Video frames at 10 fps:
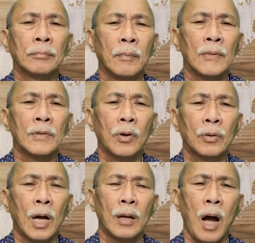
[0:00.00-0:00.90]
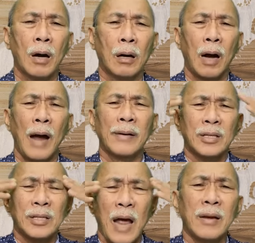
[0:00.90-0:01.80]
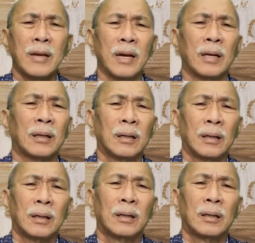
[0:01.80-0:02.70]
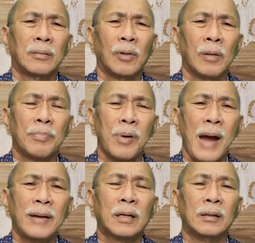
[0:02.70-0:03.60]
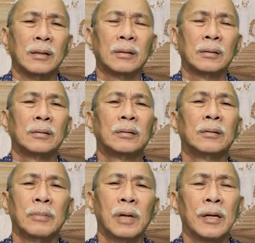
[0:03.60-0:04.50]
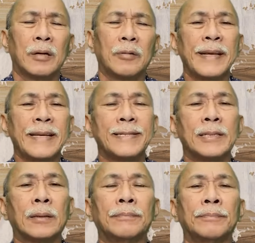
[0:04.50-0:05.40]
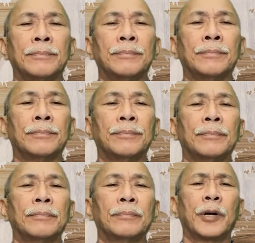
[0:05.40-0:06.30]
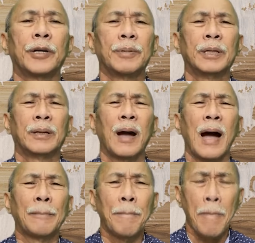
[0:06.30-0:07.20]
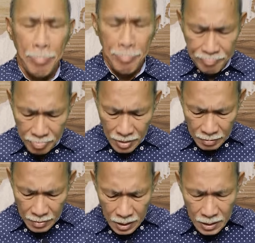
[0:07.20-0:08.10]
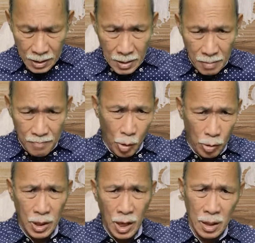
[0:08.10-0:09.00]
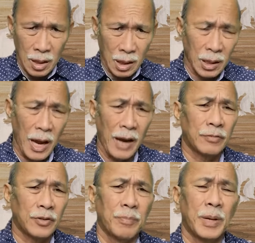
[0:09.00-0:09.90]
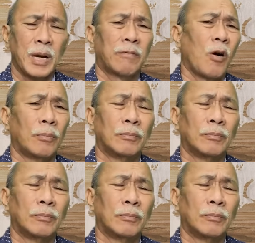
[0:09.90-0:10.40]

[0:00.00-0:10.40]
so that our understanding will brighten, will increase. Praise be to God. Because it's important that our lives are being formed.